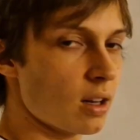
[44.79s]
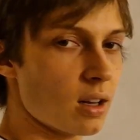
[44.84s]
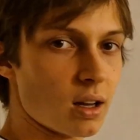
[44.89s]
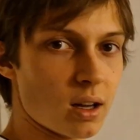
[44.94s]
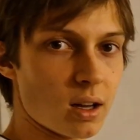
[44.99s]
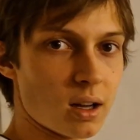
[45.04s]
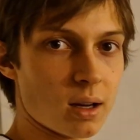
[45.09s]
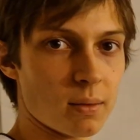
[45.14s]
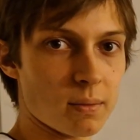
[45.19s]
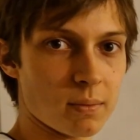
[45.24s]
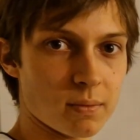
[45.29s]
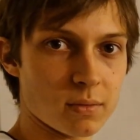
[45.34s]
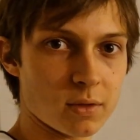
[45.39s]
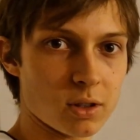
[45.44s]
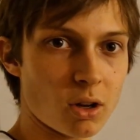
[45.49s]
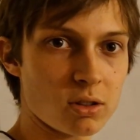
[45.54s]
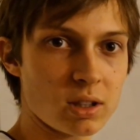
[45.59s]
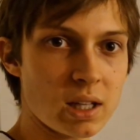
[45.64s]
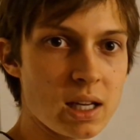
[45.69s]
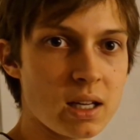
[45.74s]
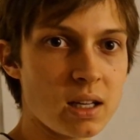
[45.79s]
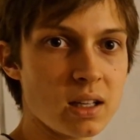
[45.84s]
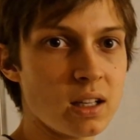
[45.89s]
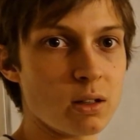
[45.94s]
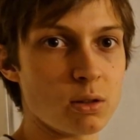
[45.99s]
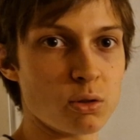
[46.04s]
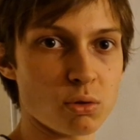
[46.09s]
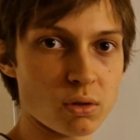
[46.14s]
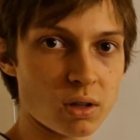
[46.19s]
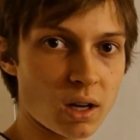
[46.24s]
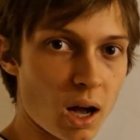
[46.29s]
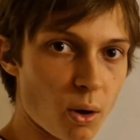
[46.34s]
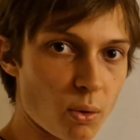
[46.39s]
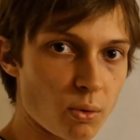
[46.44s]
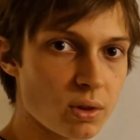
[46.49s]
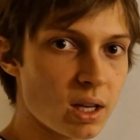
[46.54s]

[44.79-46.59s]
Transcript: not taken into account,